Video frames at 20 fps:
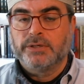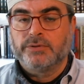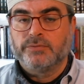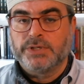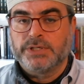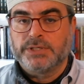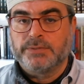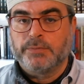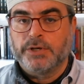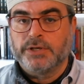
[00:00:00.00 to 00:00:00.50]

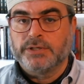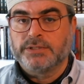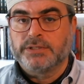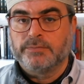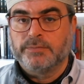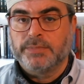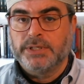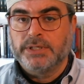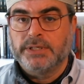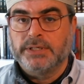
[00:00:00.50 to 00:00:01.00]

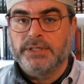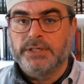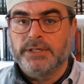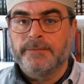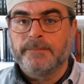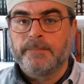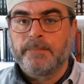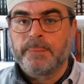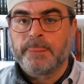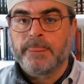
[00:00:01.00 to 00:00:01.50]
responsibility,
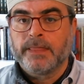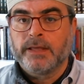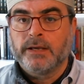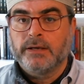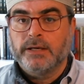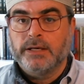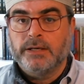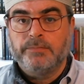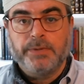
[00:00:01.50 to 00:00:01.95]
it